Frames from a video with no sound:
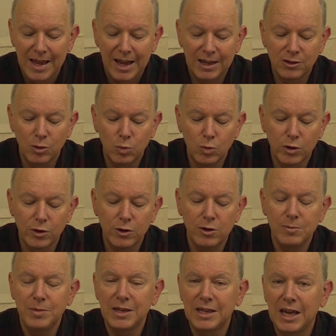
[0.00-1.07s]
And the
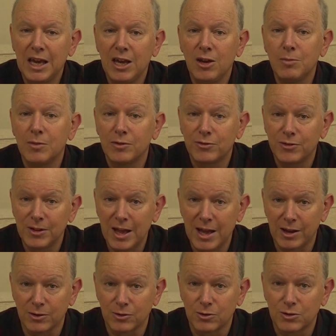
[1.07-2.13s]
Word became
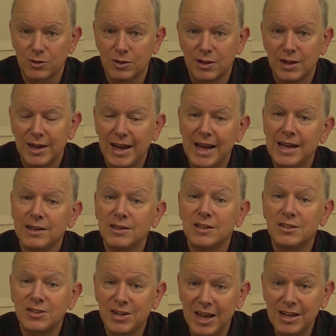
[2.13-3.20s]
flesh and
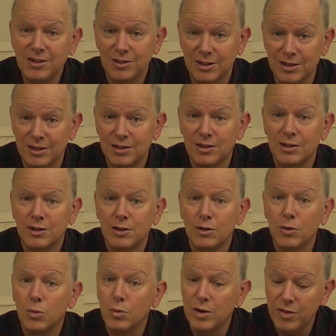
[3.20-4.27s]
tented
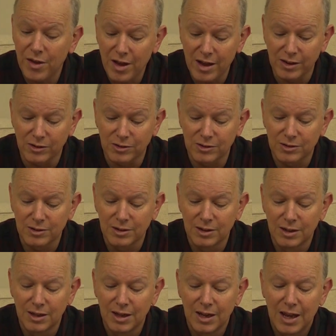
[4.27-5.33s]
with us.
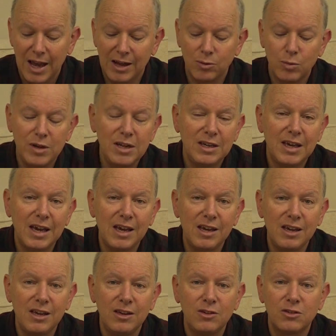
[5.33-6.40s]
And we
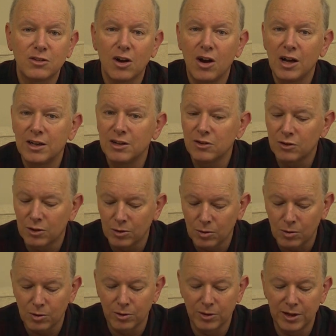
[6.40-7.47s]
gazed on His
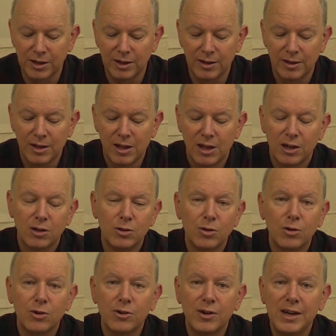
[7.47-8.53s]
glory,
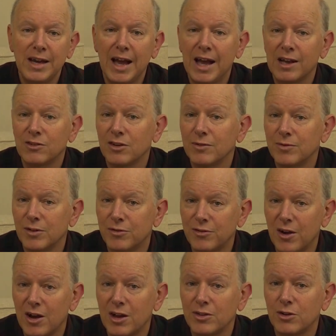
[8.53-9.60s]
glory as of the
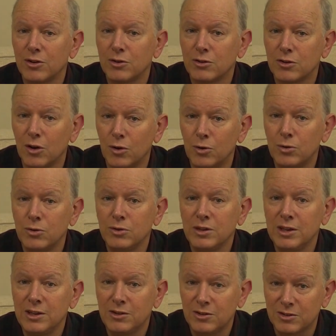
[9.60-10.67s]
Father's
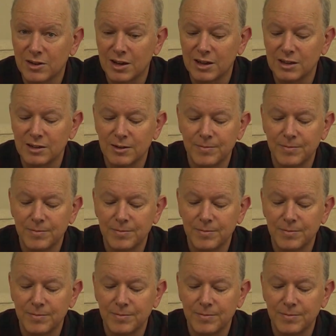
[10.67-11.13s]
only Son,